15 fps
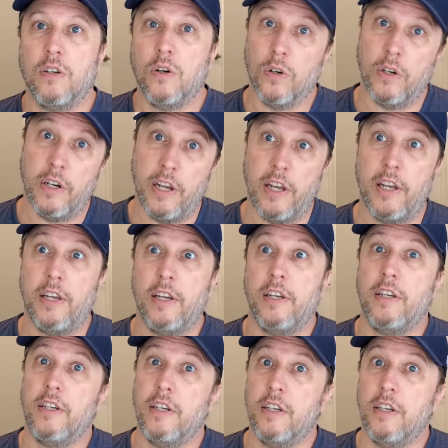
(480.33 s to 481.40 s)
Aurier,
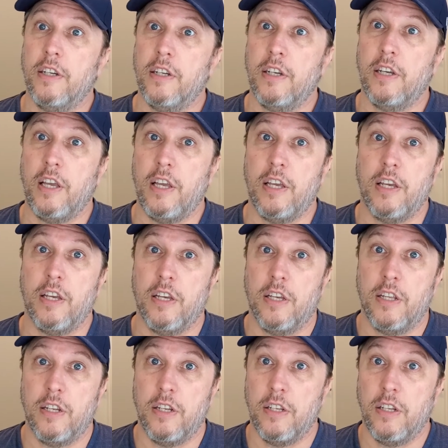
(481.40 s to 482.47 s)

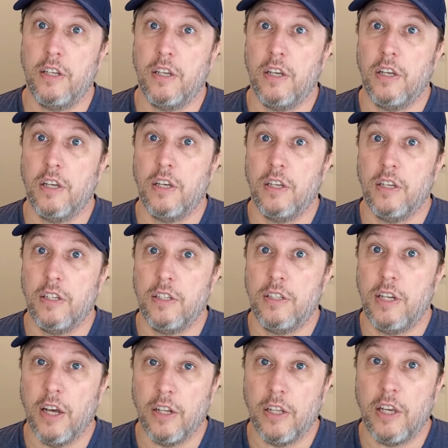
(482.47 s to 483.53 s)
and
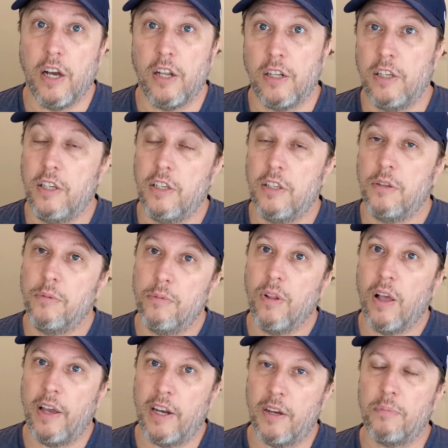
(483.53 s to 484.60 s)
Dele Alli in the
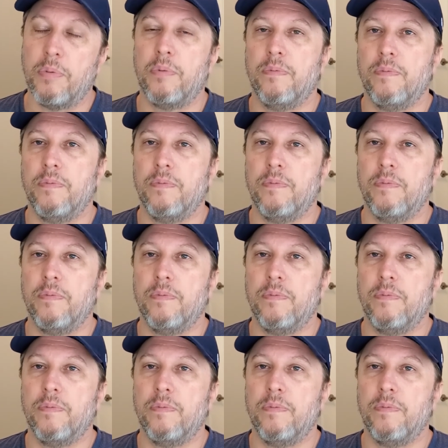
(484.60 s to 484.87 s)
lineup.